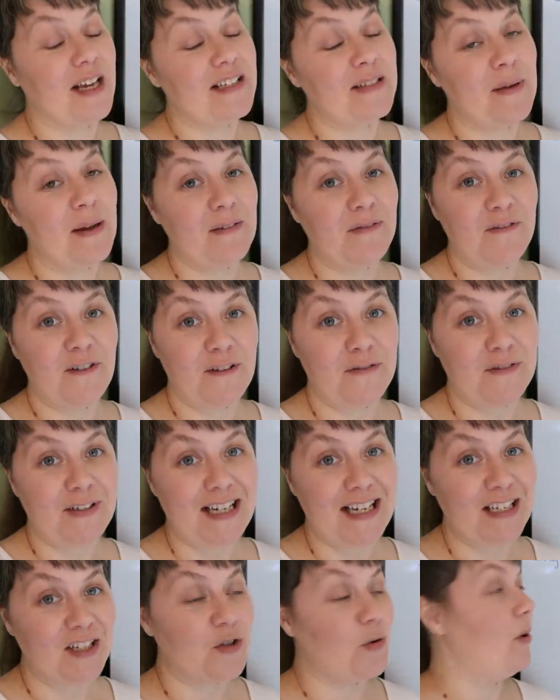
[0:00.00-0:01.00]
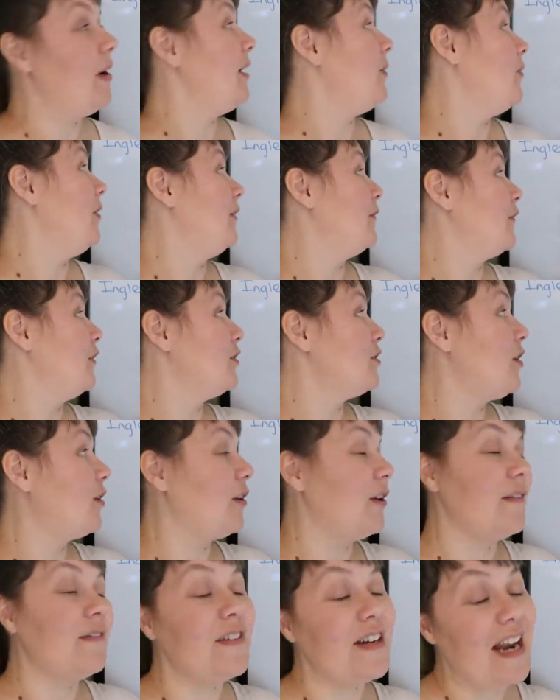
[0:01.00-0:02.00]
I spent fifteen twenty-one for a
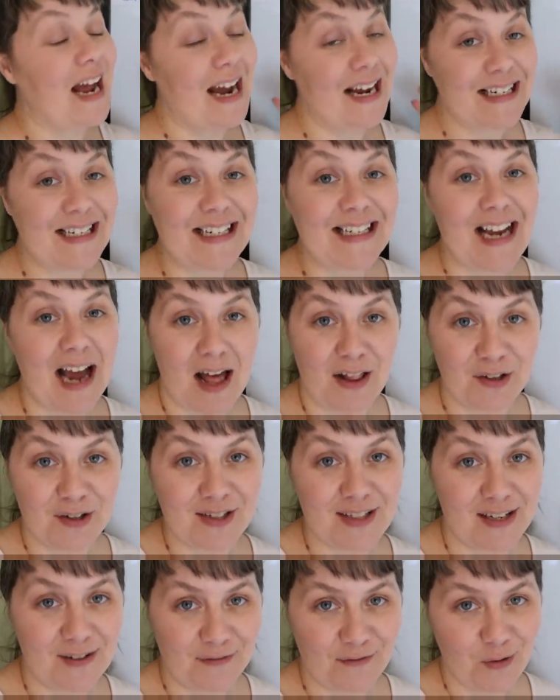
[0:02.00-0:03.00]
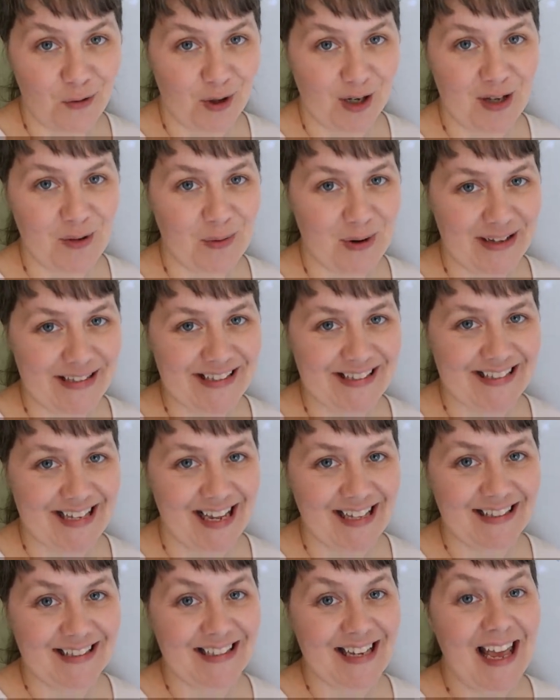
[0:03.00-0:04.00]
total of ninety dollars and forty-one
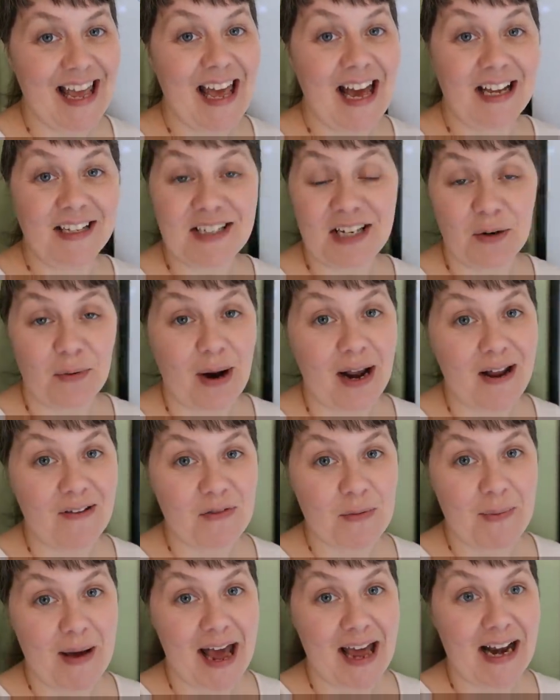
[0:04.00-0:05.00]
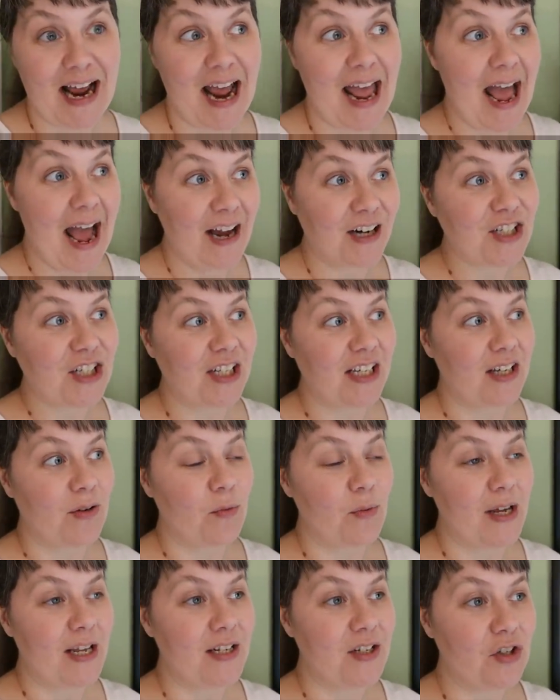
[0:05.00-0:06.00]
cents. I'll tell you right off the bat, I actually
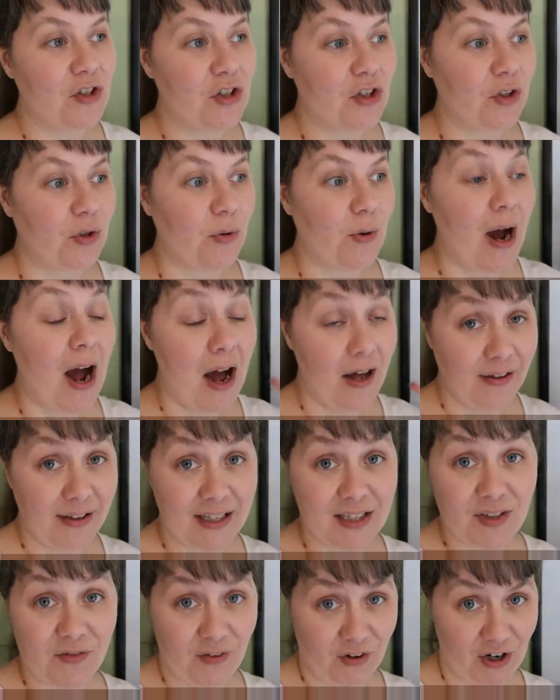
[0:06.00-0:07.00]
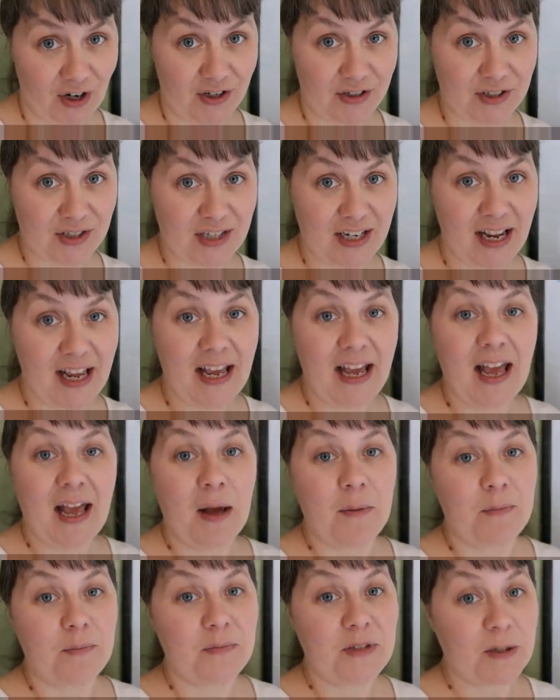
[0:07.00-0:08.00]
went to Ollie's first,
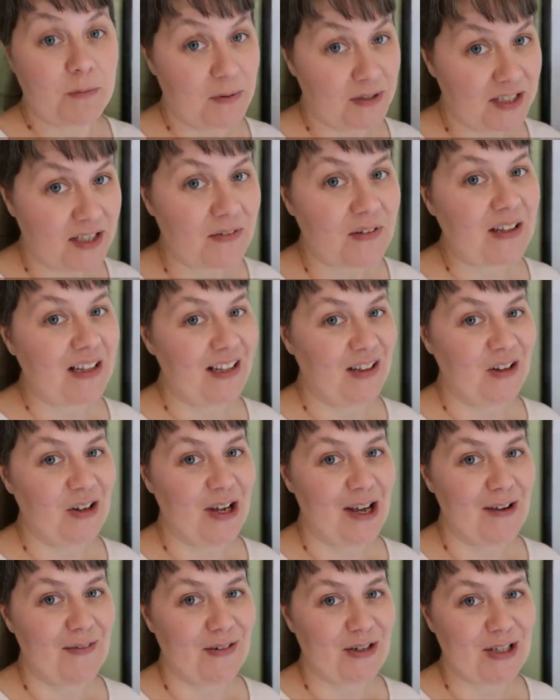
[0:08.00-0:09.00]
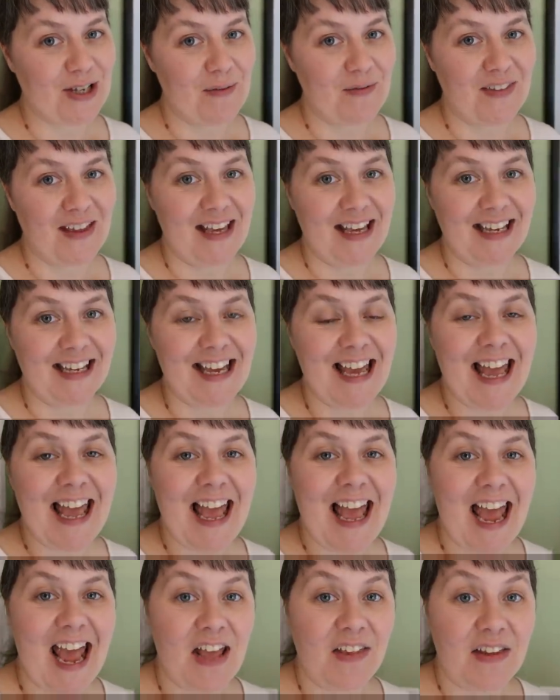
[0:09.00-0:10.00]
specifically looking for something,
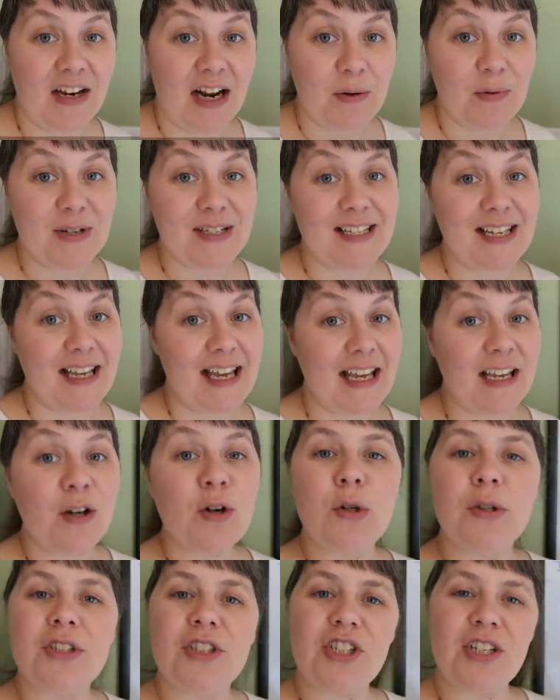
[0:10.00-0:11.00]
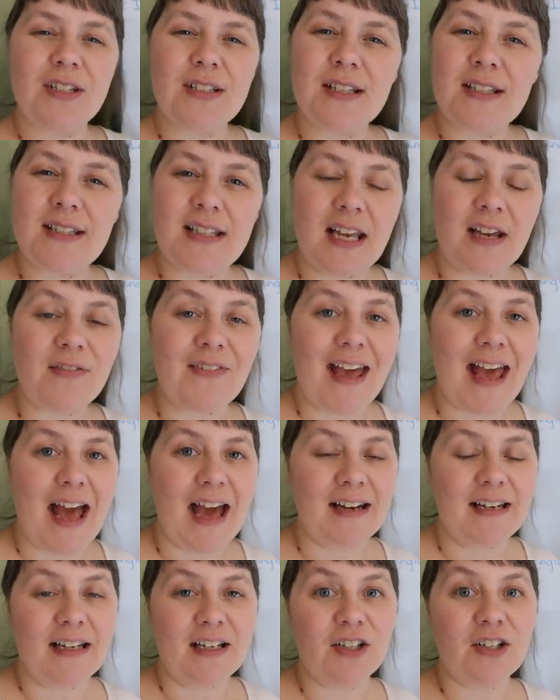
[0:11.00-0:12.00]
and then I went to Ingles just to see if they had
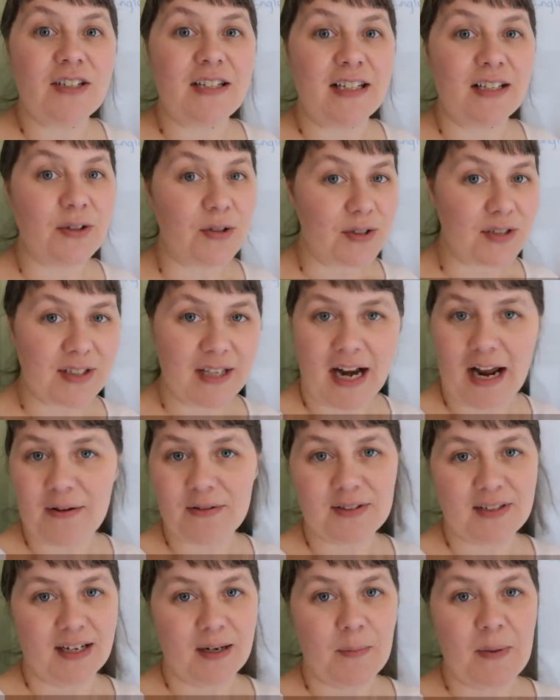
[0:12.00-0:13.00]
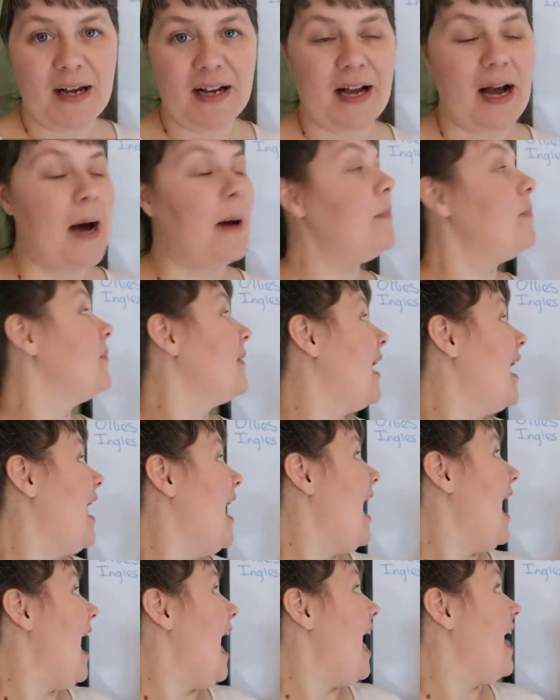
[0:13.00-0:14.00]
any good deals that I was gonna pick up,
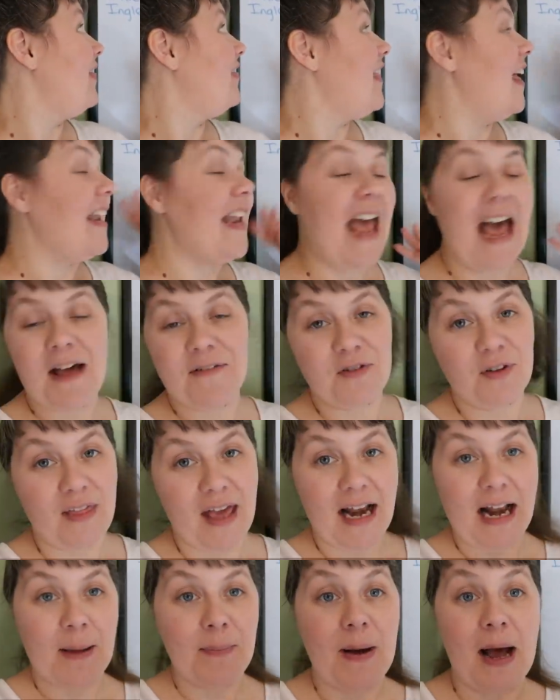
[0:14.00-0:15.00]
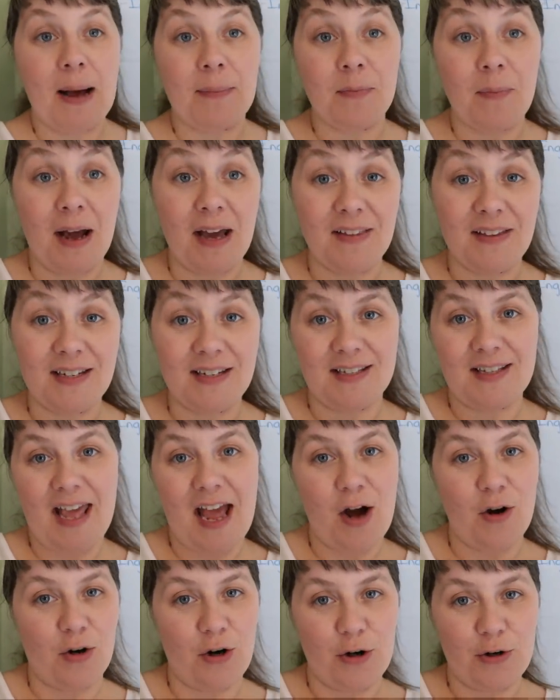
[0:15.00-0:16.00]
and then after that I popped by the
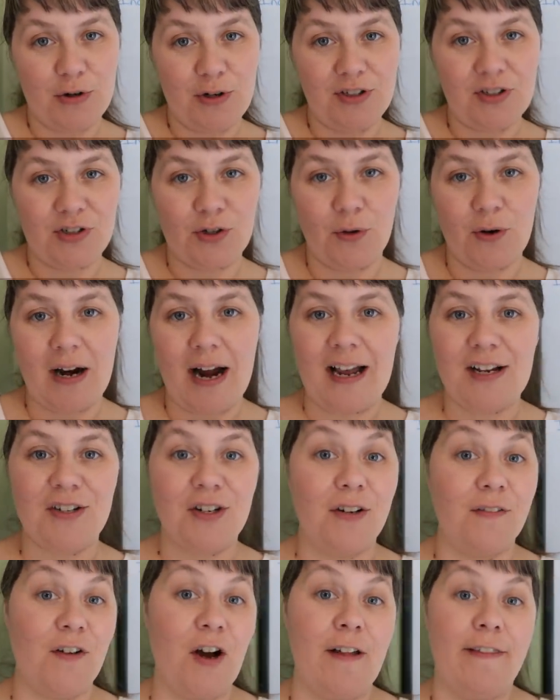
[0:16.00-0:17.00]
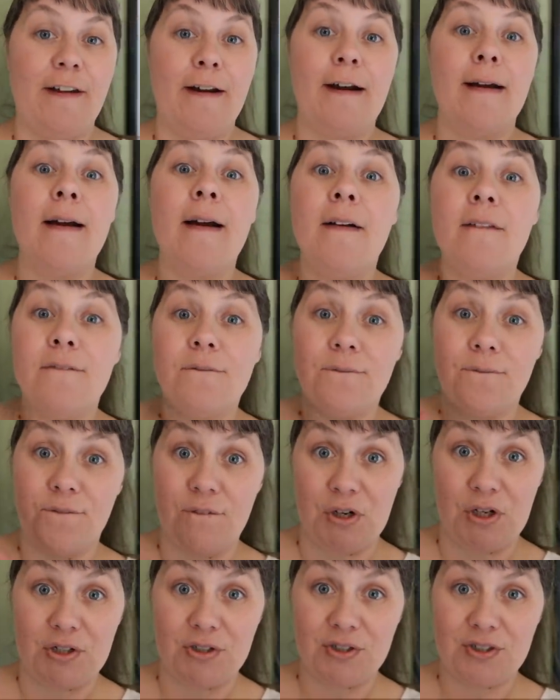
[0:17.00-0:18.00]
discount grocery store. I should have gone there
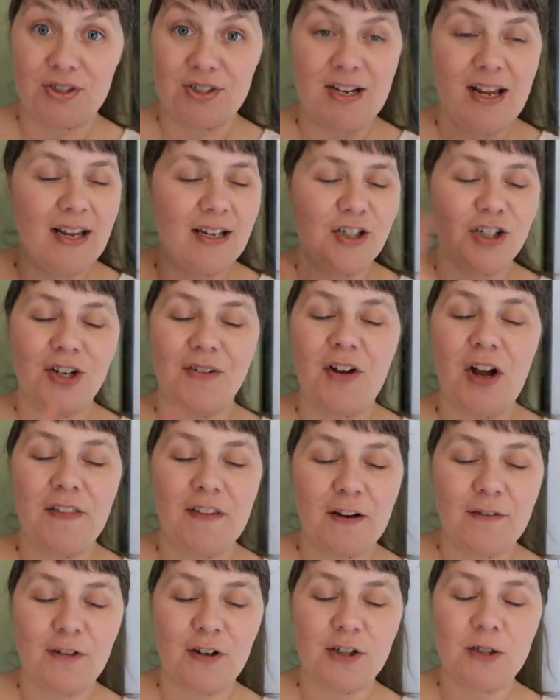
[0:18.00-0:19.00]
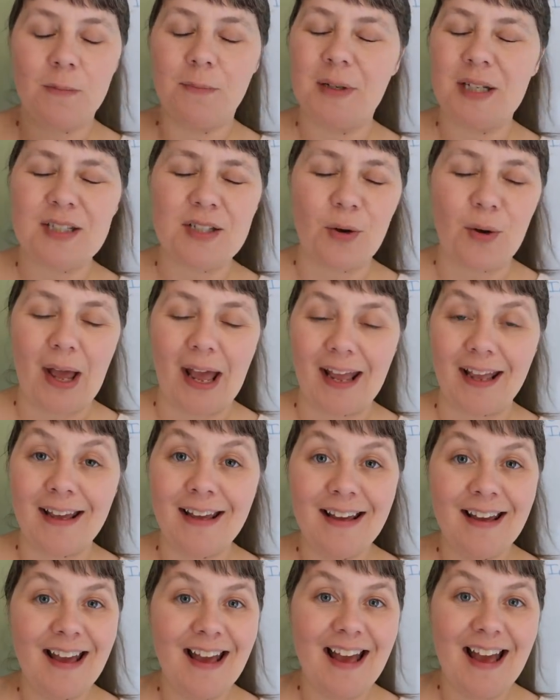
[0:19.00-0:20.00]
first. I should have gone there first, but it's okay.
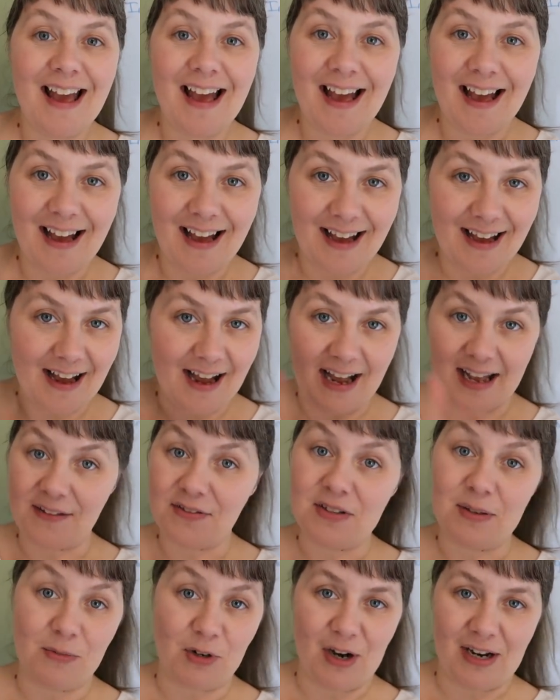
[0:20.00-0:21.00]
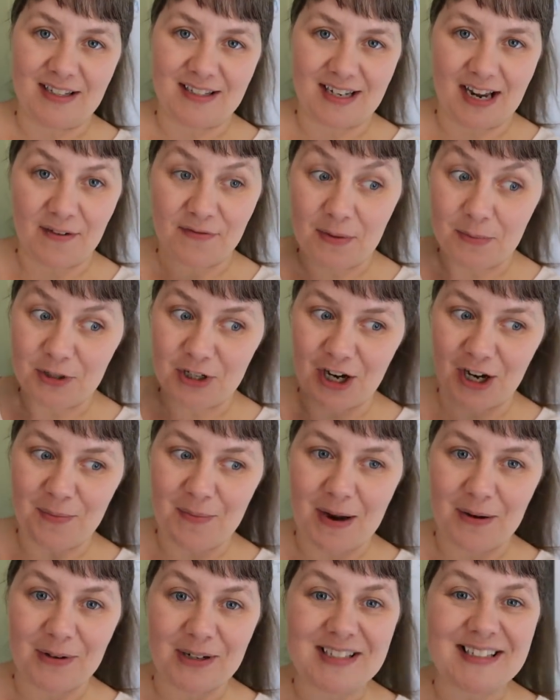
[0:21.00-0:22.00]
I have some great stuff. I'm gonna show you
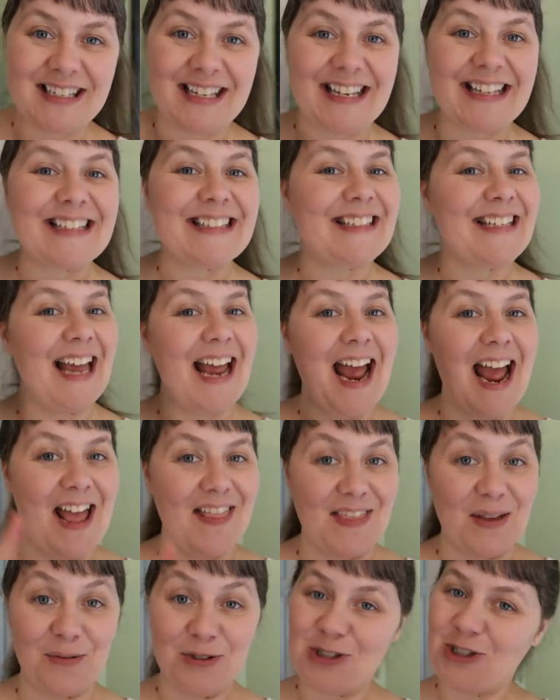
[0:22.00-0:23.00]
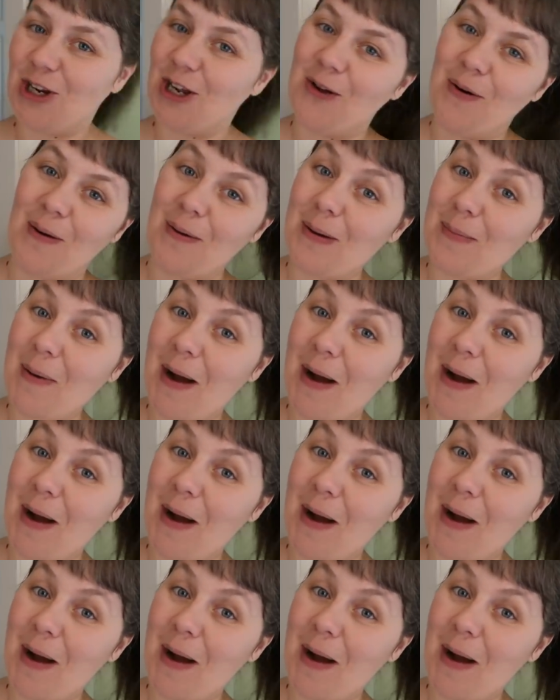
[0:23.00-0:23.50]
my receipts, and then we'll show you what we